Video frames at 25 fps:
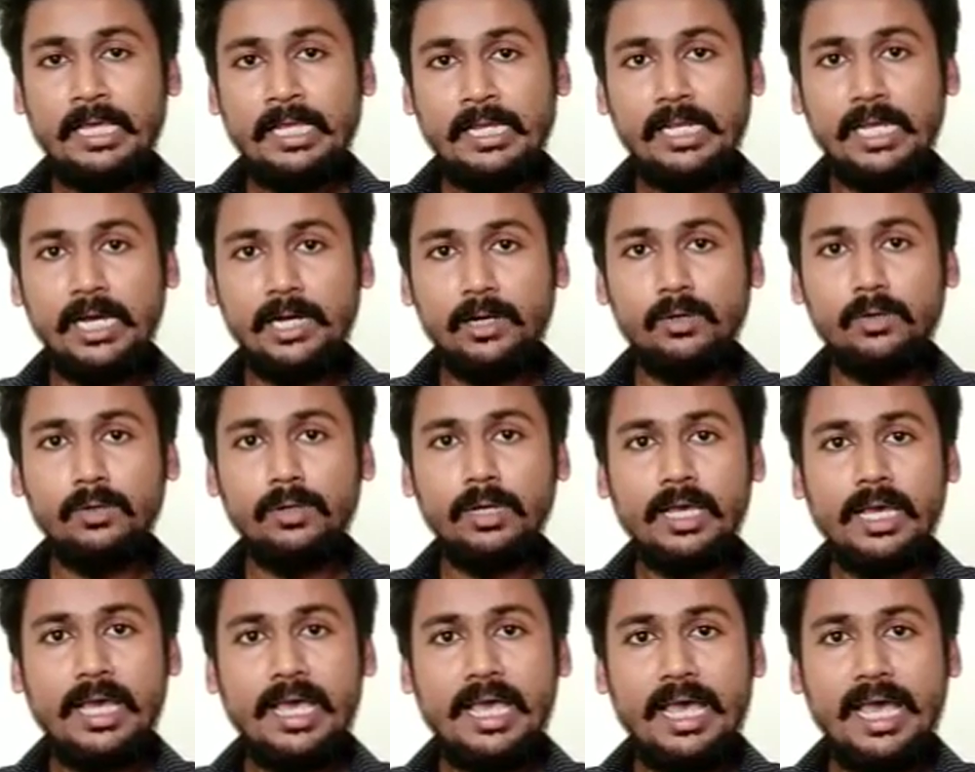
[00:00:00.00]

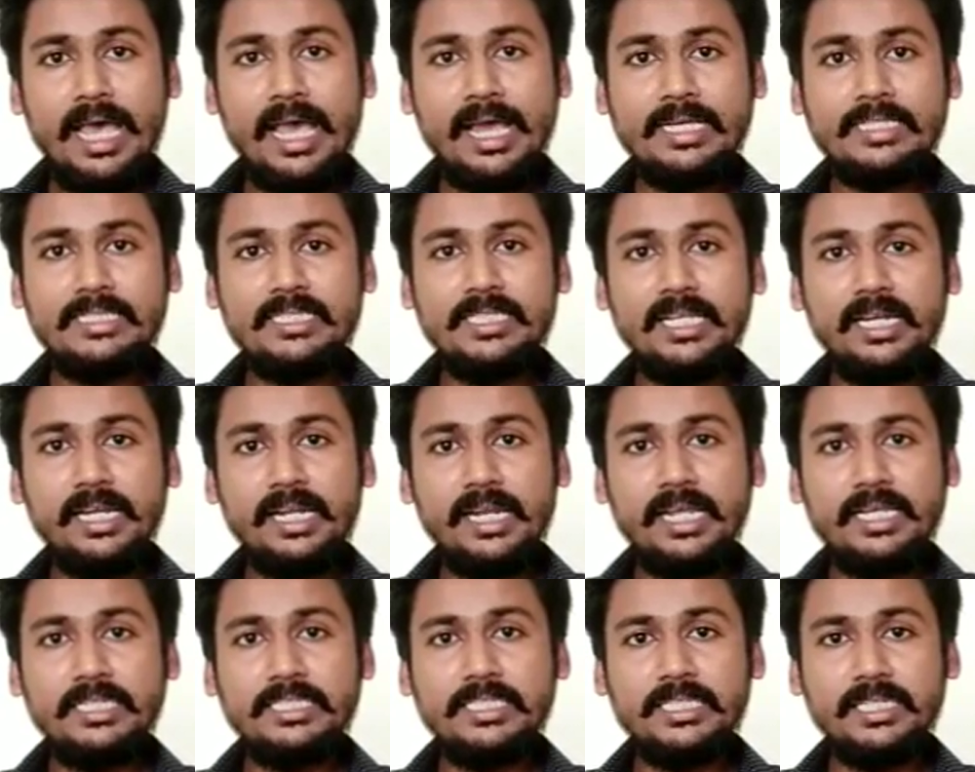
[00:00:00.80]
Now,
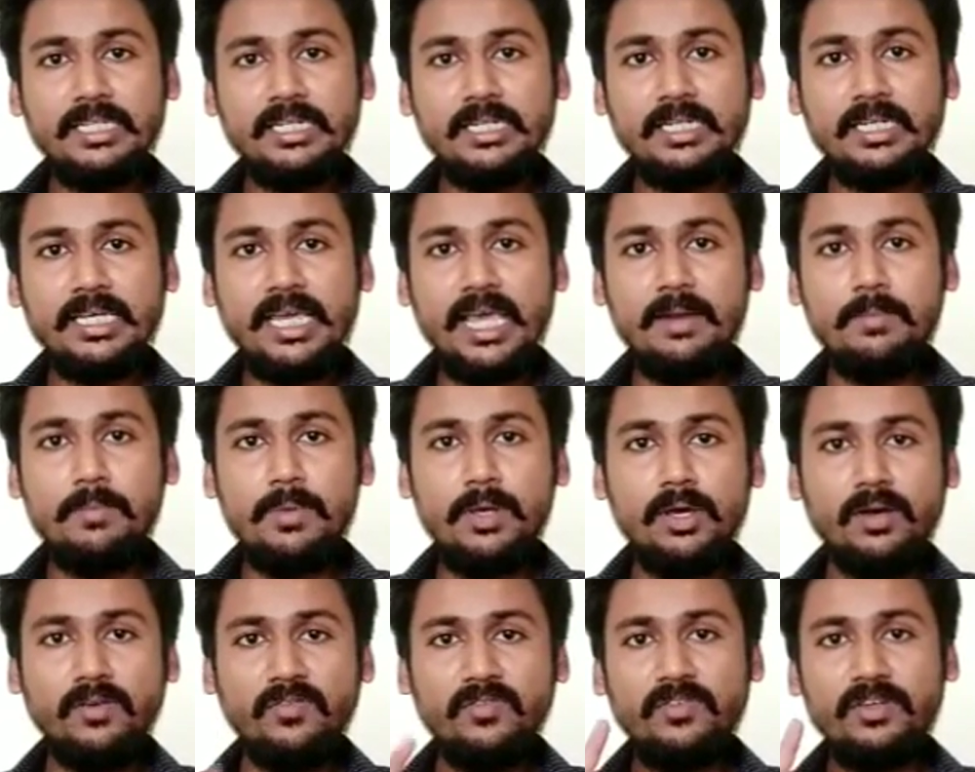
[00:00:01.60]
acceleration can
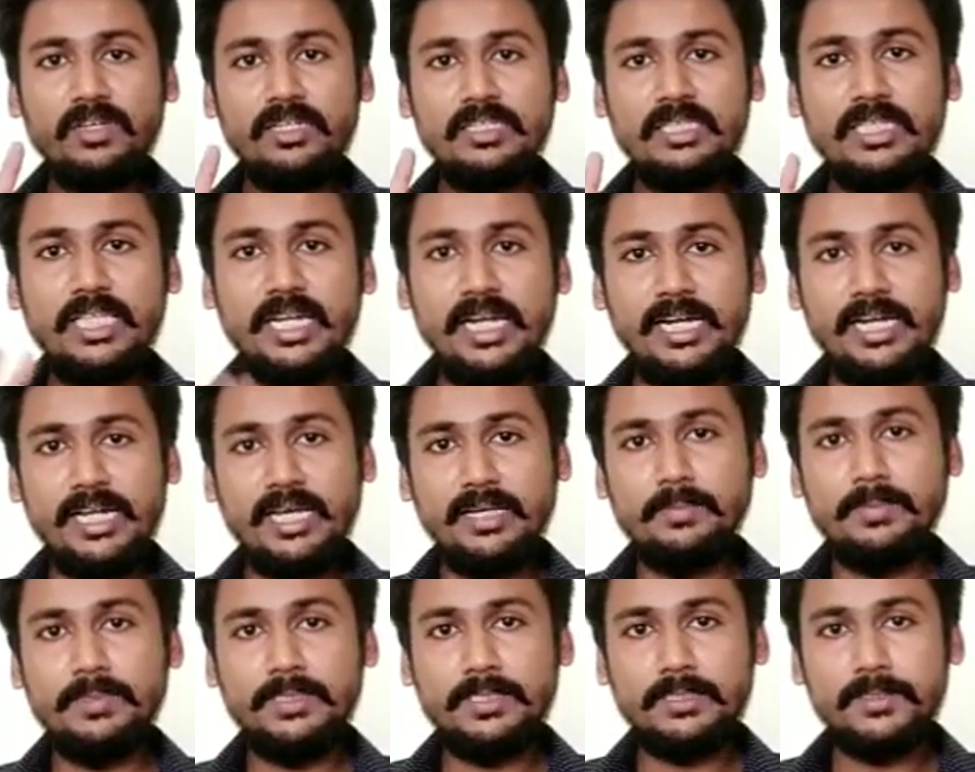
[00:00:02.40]
be of 3
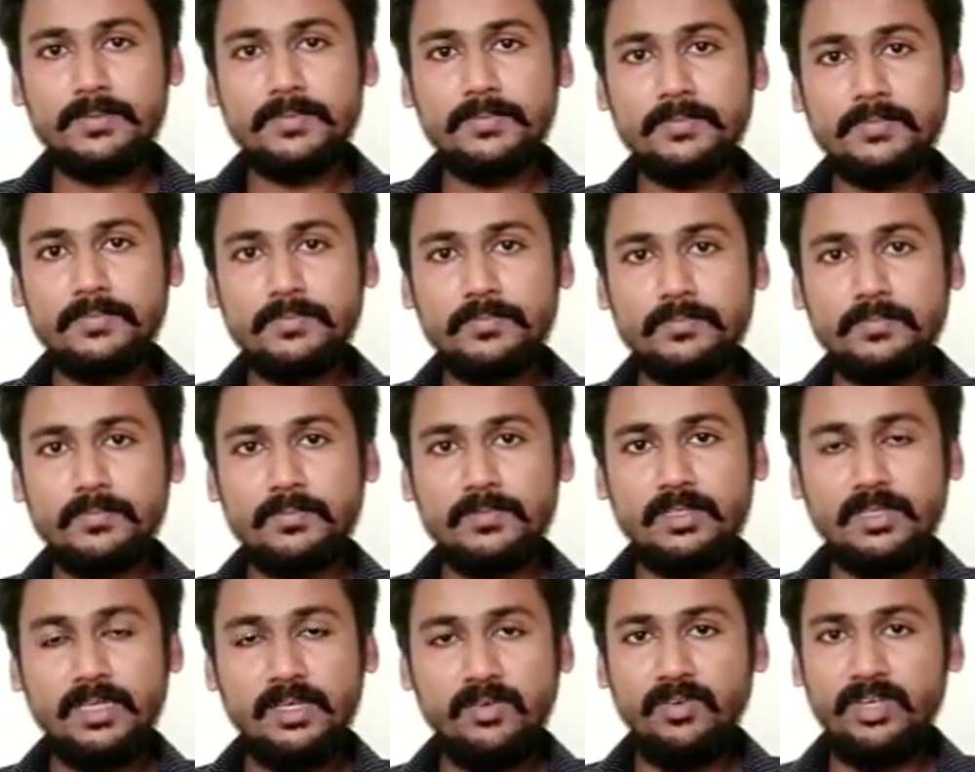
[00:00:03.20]
types.
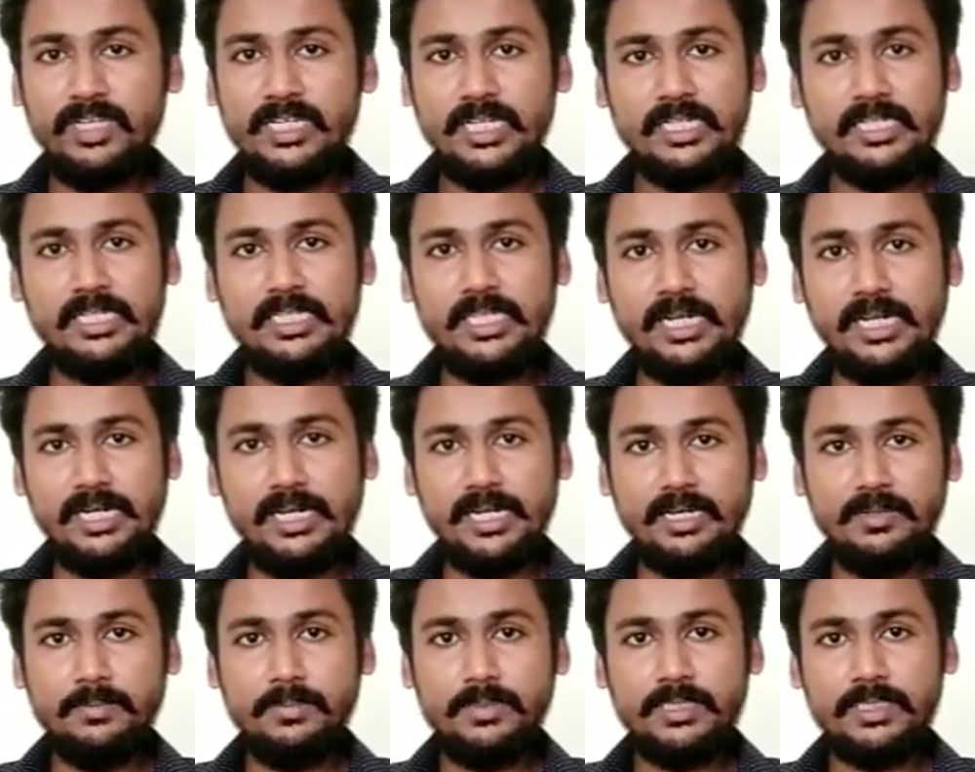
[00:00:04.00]
Which are the 3
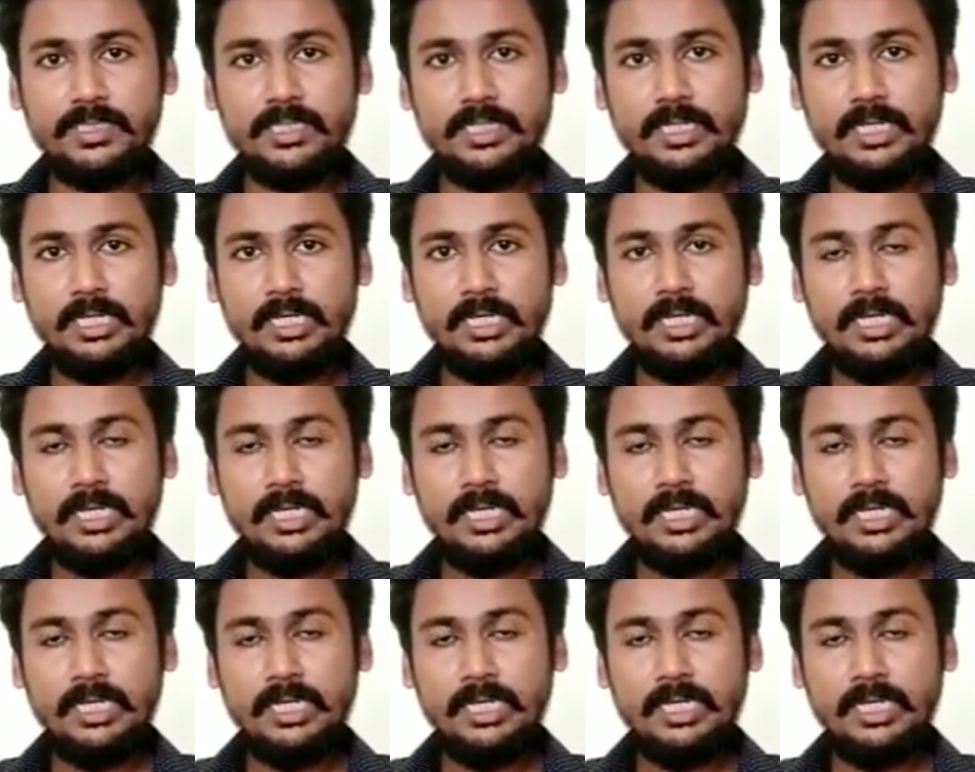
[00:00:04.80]
types?